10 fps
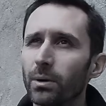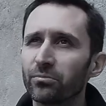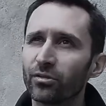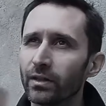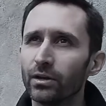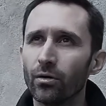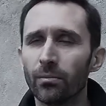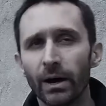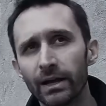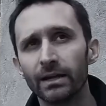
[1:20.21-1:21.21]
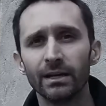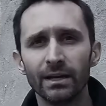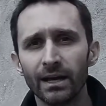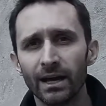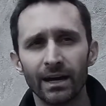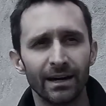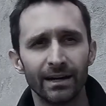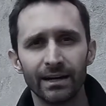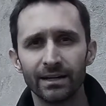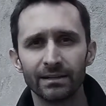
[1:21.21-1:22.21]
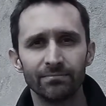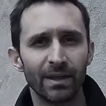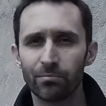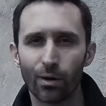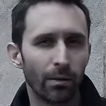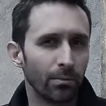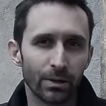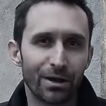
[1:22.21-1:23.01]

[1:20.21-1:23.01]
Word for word: I'm sure they know about it. Uh, they probably